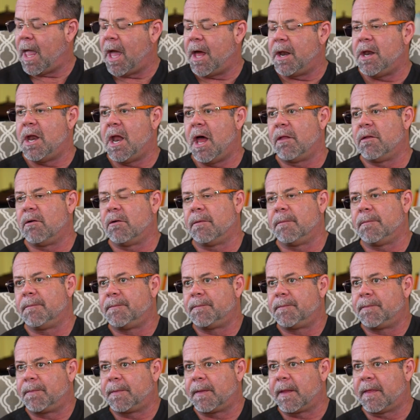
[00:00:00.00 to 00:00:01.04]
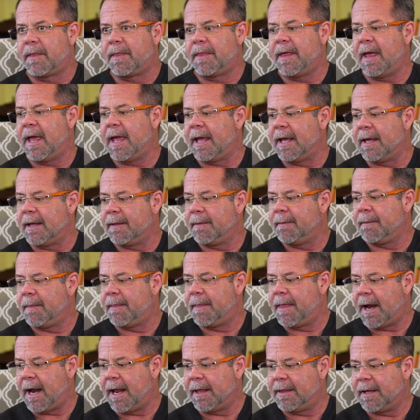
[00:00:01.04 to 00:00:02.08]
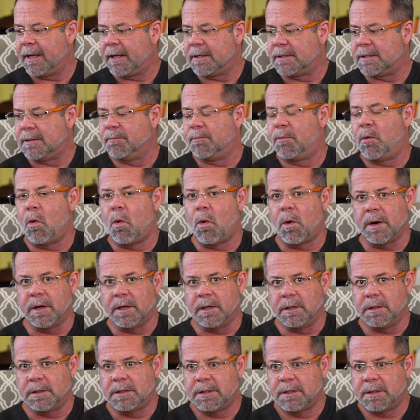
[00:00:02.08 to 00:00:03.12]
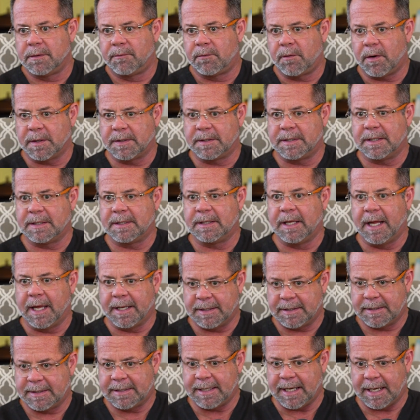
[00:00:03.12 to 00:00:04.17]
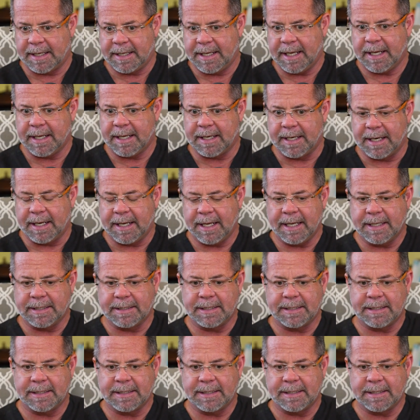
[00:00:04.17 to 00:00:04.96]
Another thing that I think it's important for us to let sink in is,